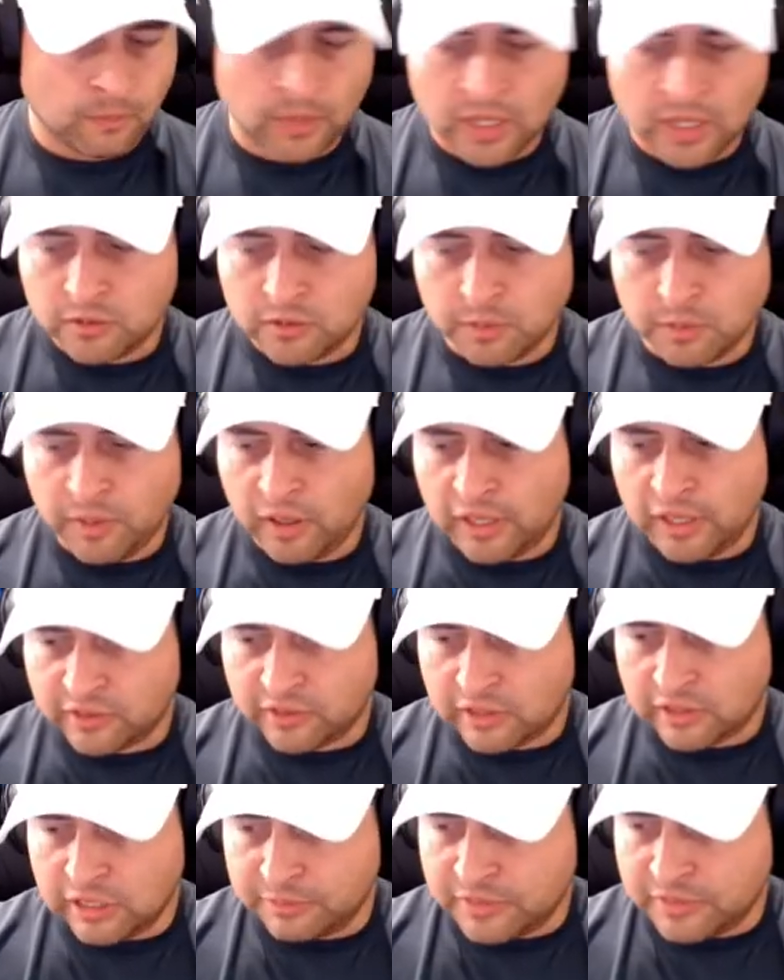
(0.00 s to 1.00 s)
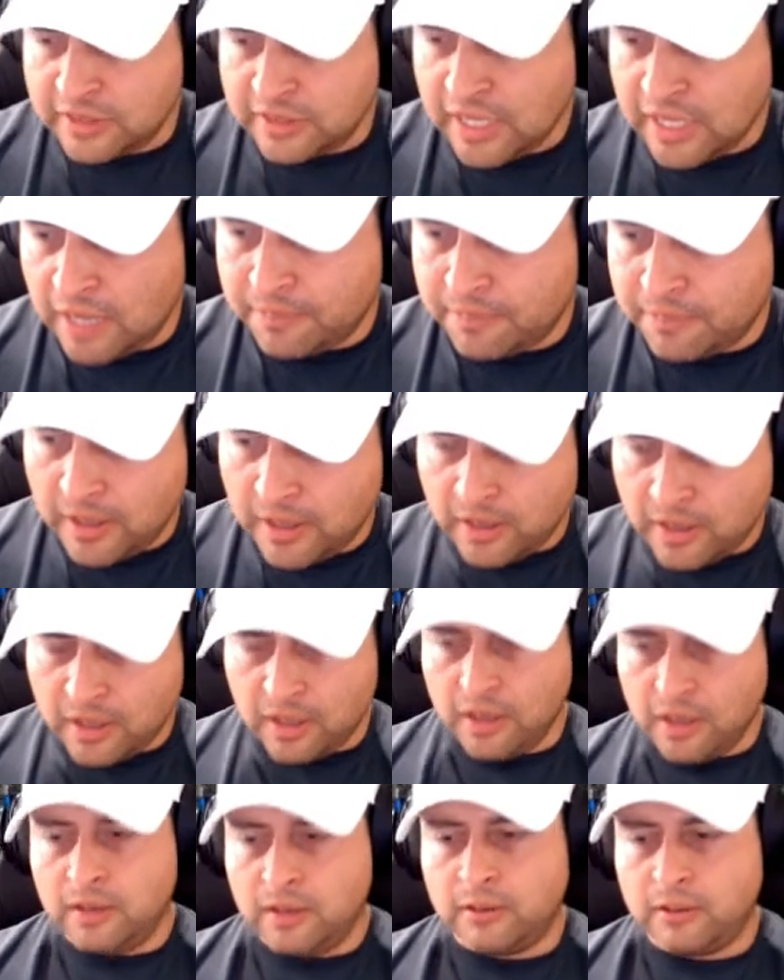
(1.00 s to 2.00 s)
So I'm probably going to have to clip this out,
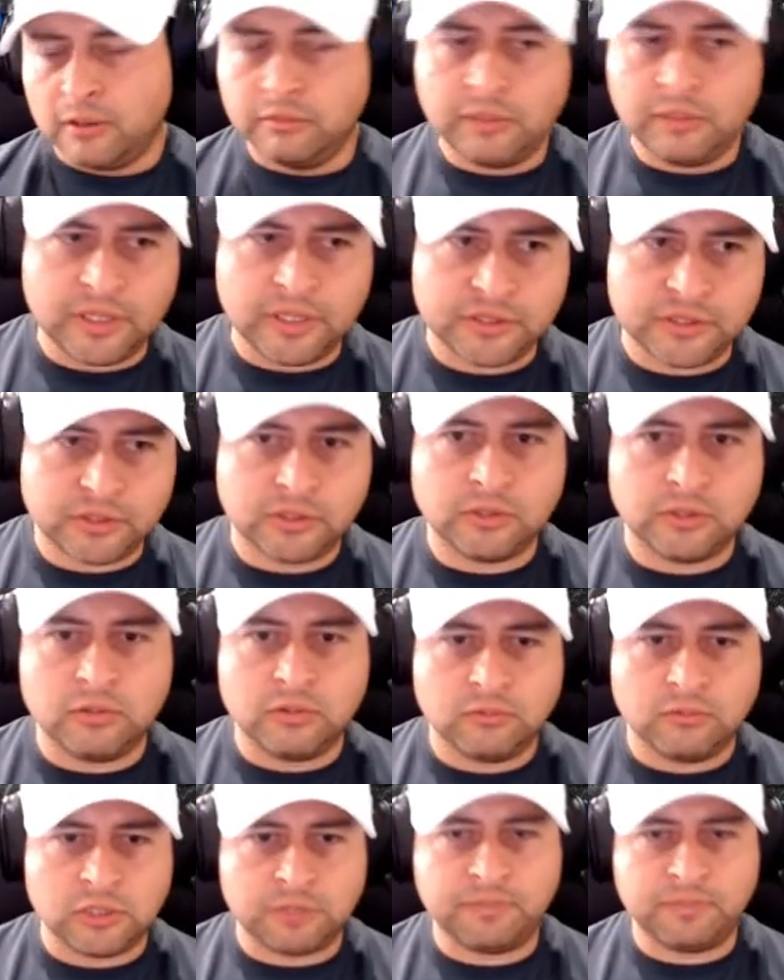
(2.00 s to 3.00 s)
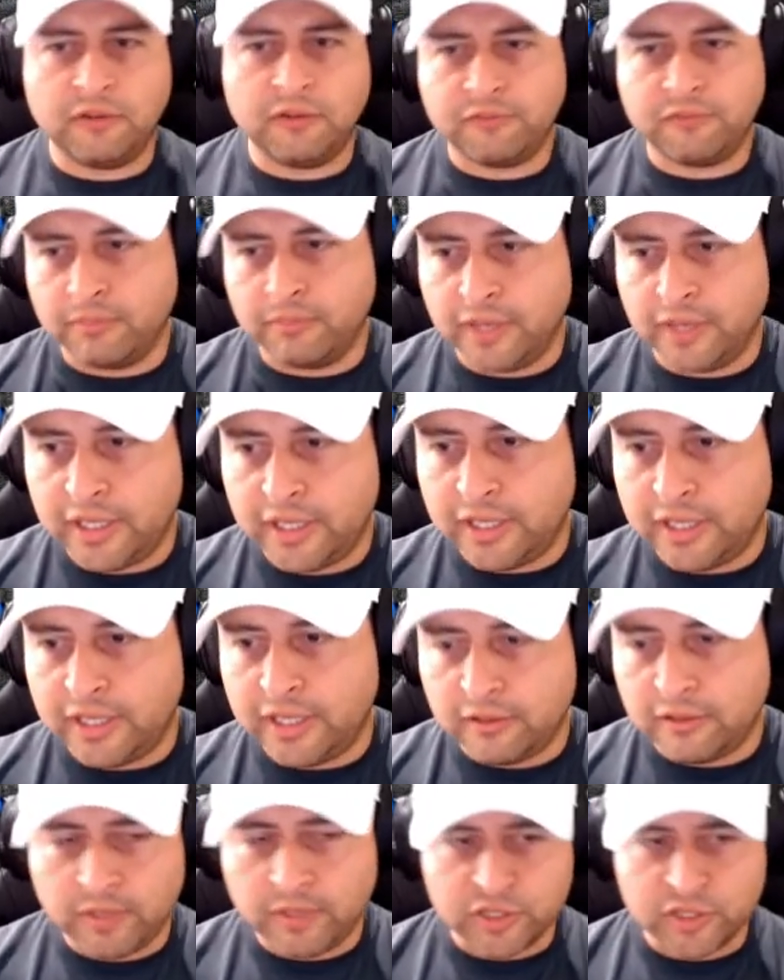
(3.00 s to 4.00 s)
or maybe I'm just going to respond from
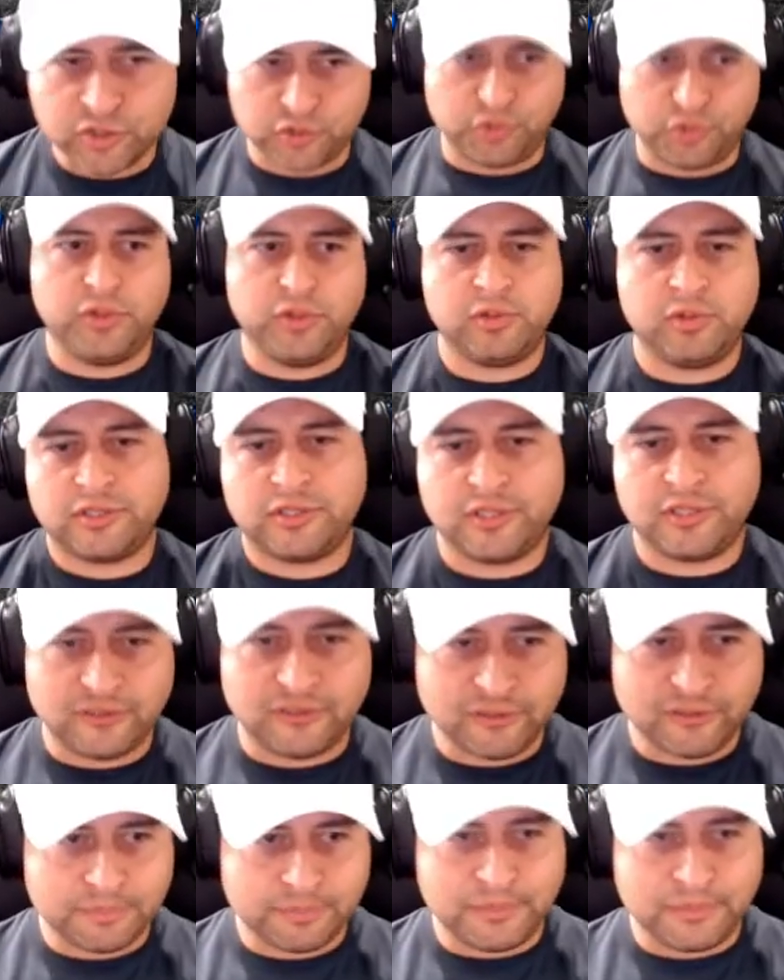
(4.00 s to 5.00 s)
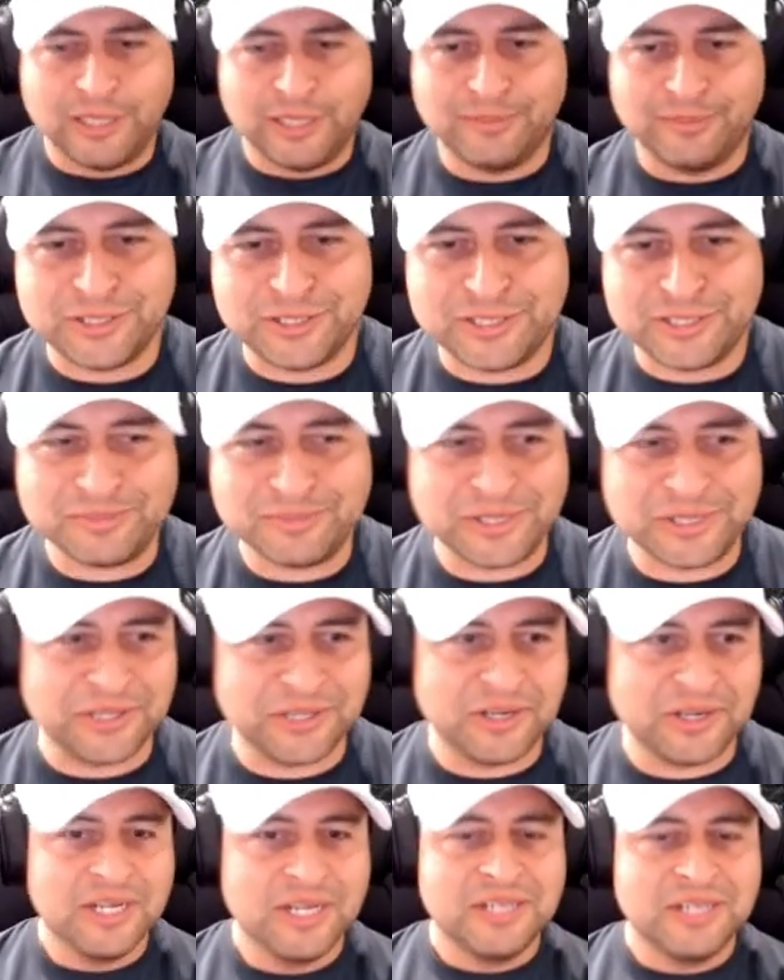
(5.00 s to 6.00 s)
my studio instead of being in my gym
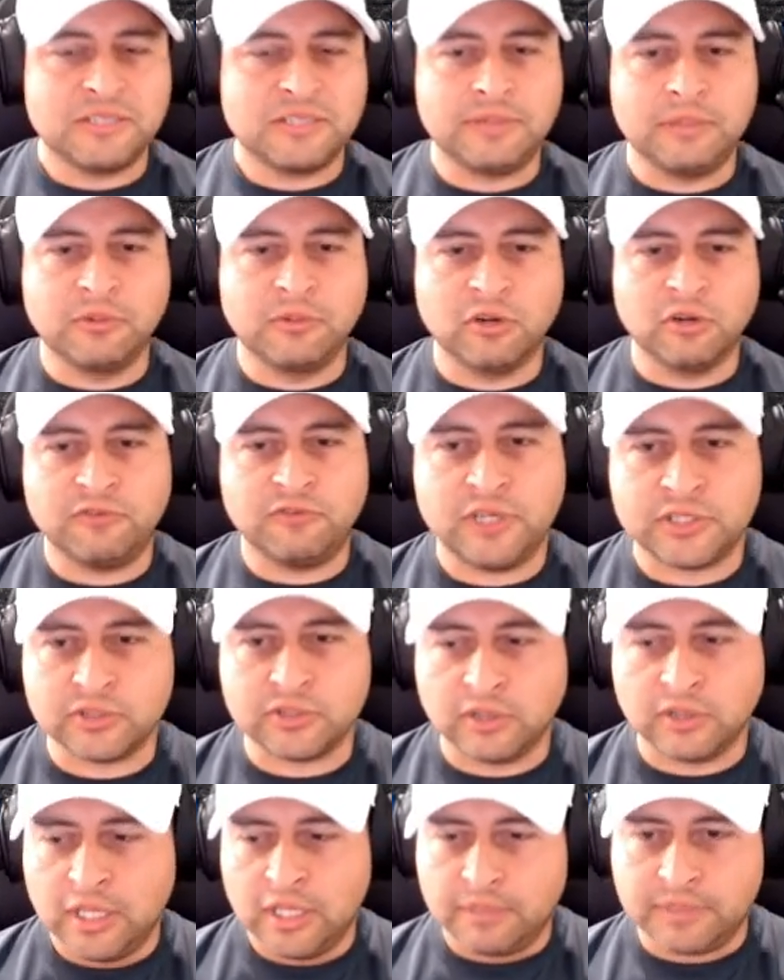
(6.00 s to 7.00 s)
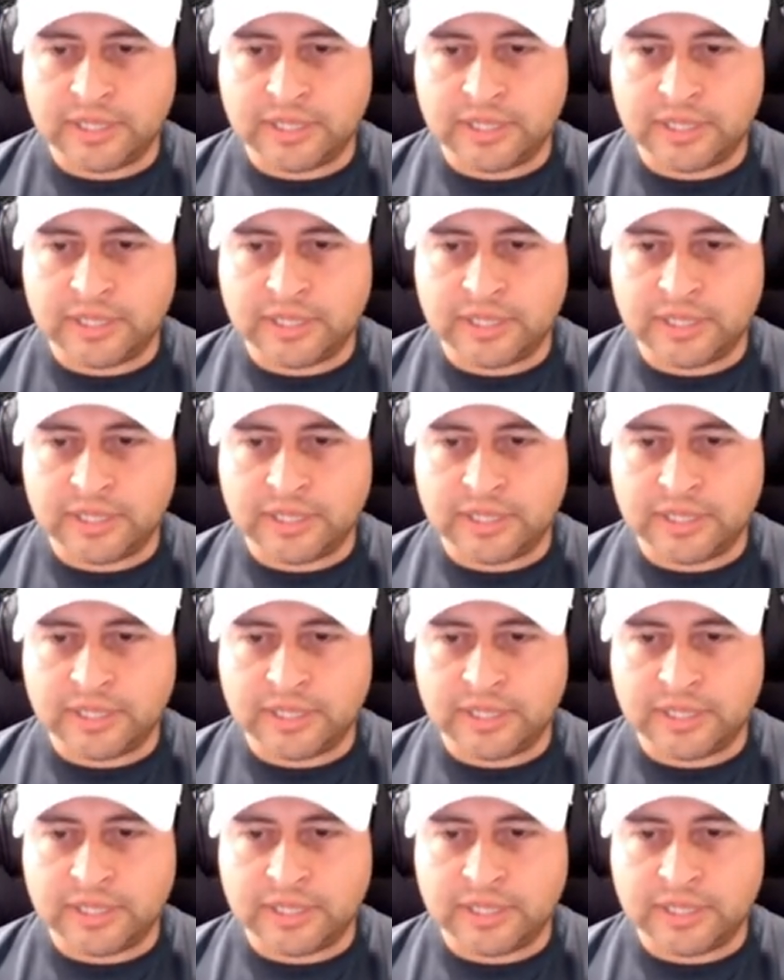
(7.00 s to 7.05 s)
gear to be more official.